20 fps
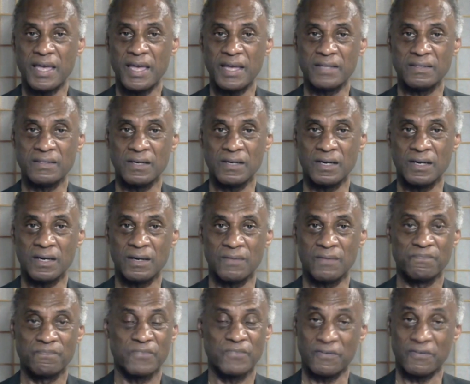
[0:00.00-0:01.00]
And
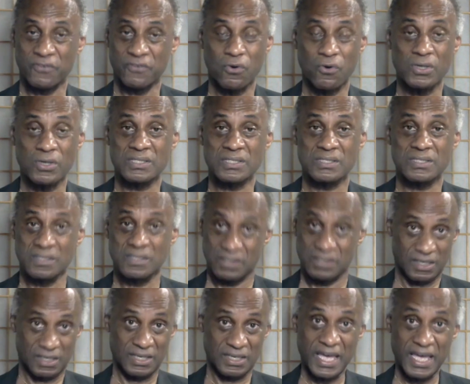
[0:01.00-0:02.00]
of
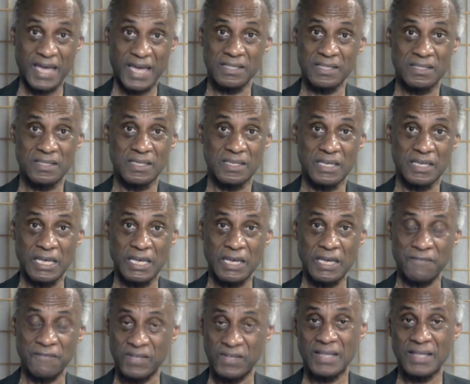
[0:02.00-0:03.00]
course, again,
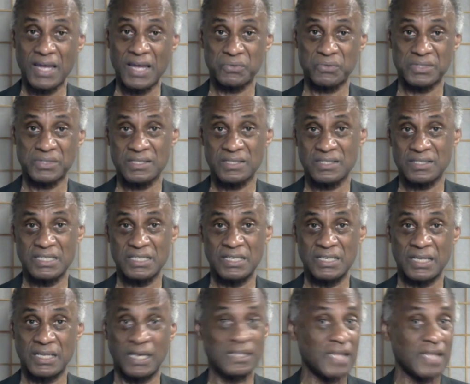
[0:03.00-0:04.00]
if they like what they
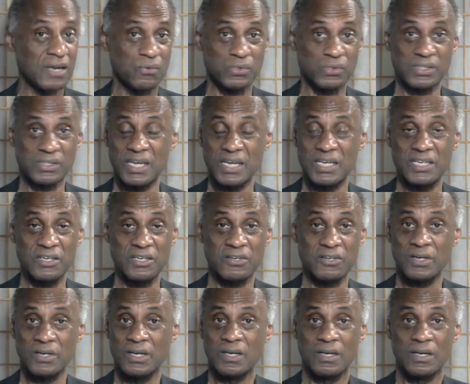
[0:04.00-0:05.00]
see and they like what they
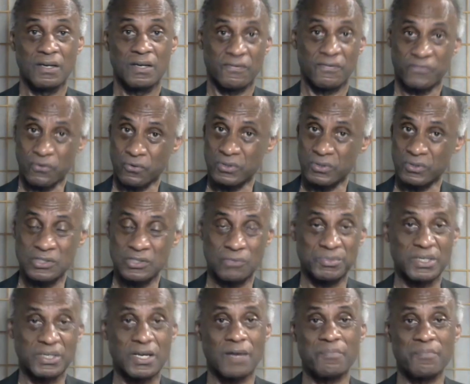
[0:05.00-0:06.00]
hear, or
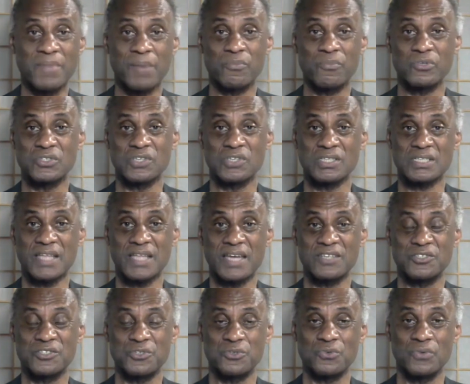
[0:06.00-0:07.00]
still become members just
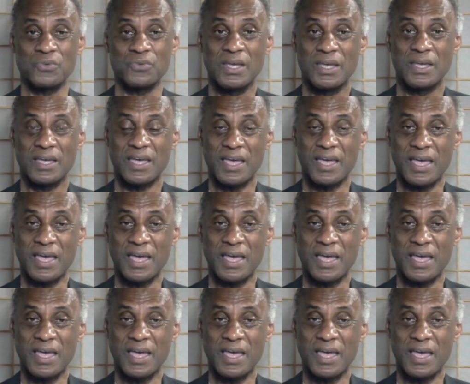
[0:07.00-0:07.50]
like you.